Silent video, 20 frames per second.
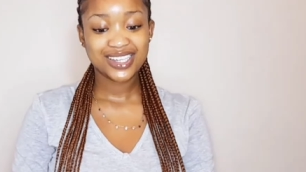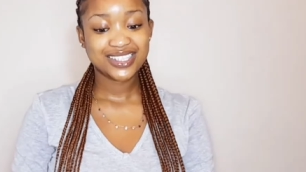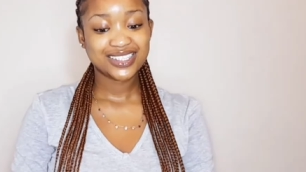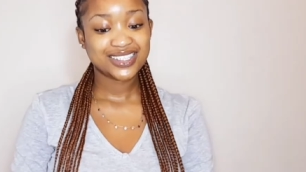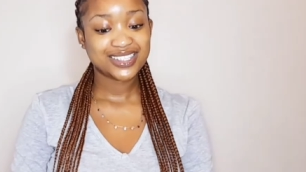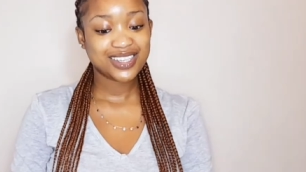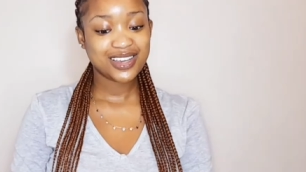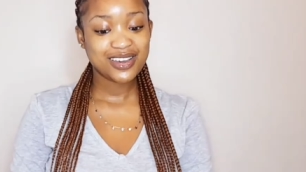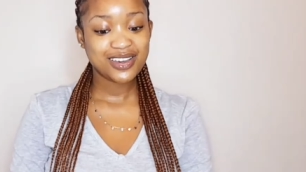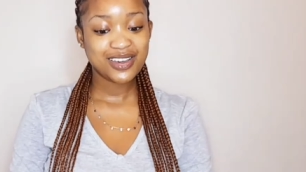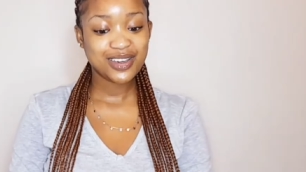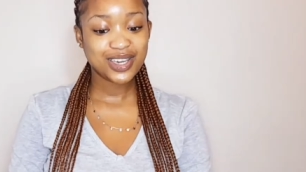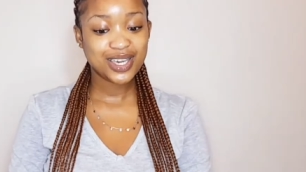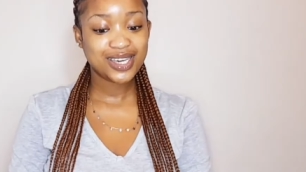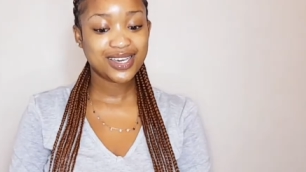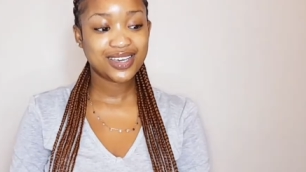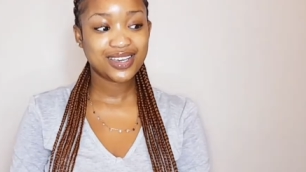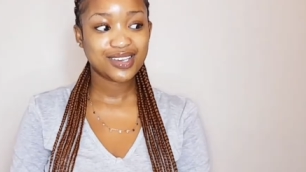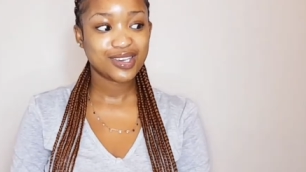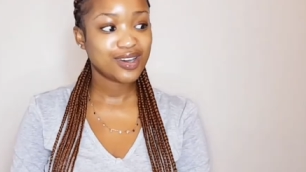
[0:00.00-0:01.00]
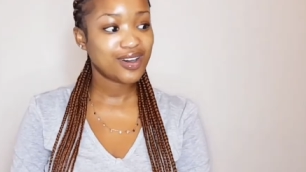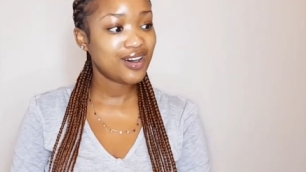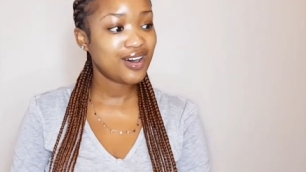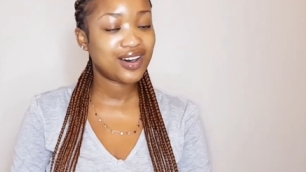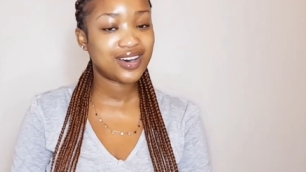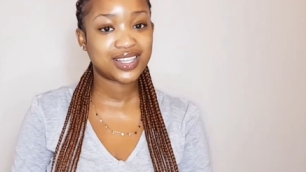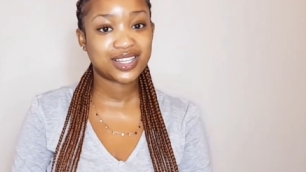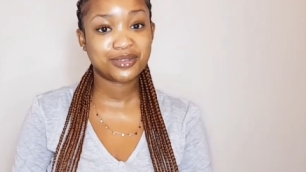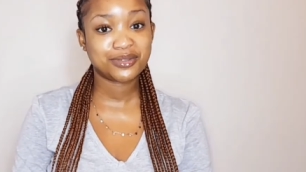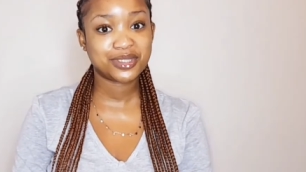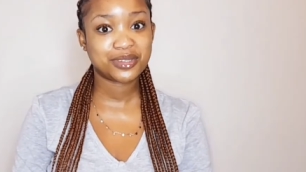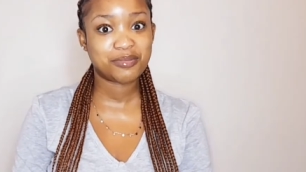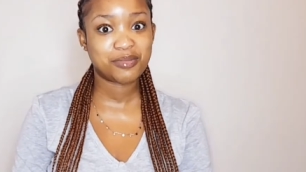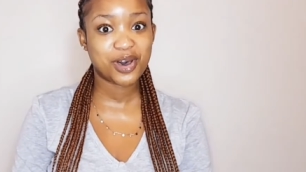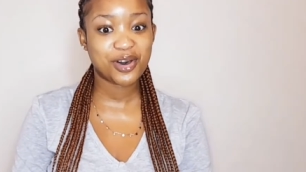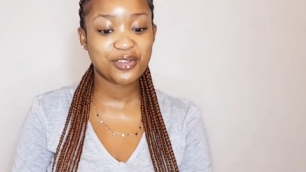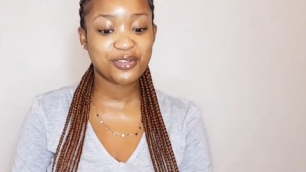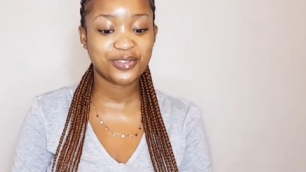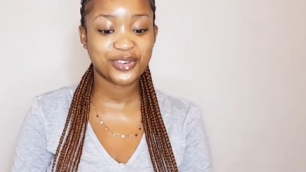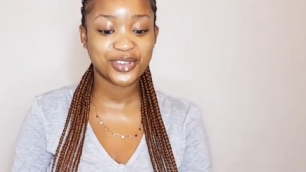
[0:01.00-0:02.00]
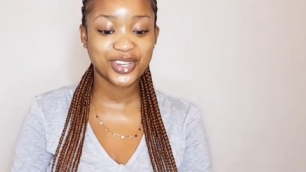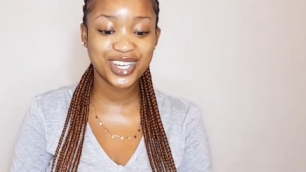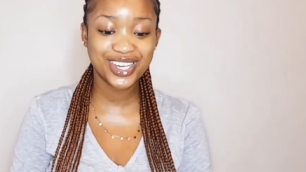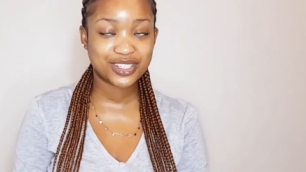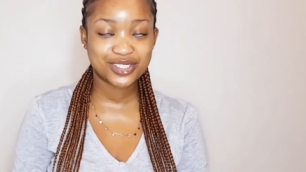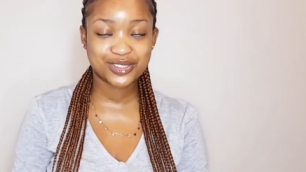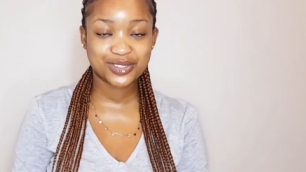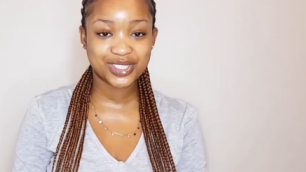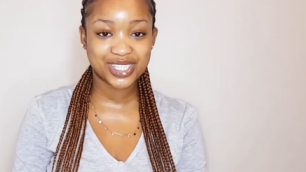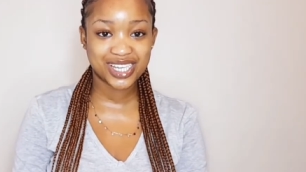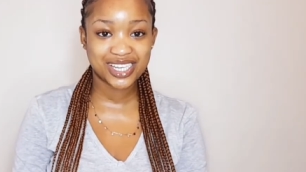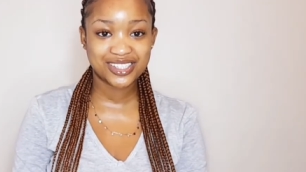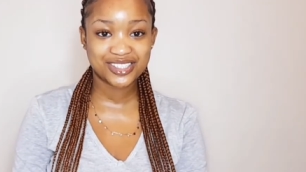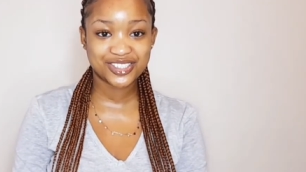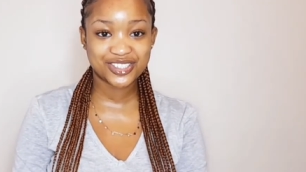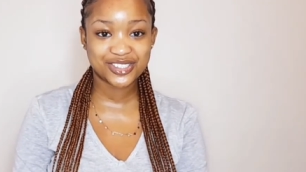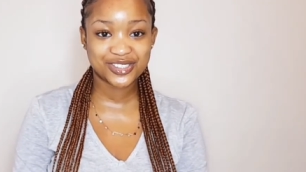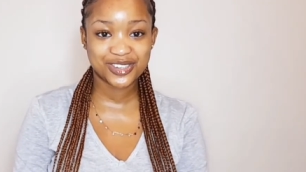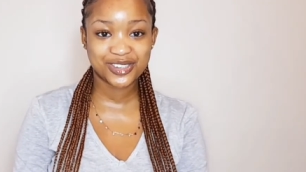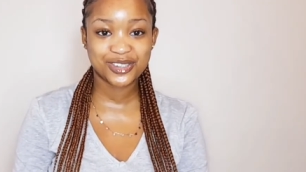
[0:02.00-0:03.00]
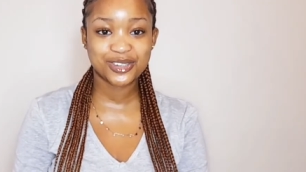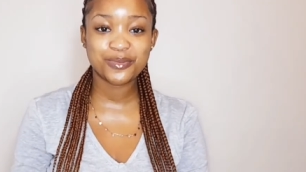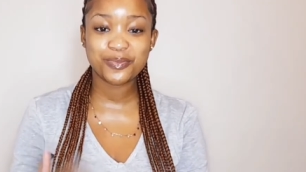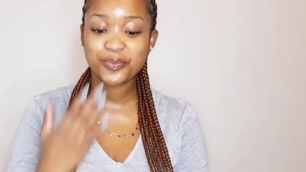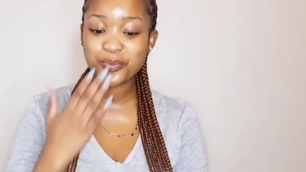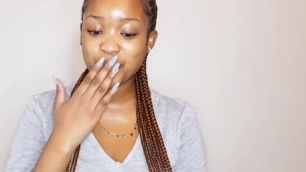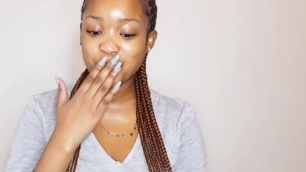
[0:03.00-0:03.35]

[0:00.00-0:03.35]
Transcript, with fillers: So yeah, that was a mouthful. It's for the intro.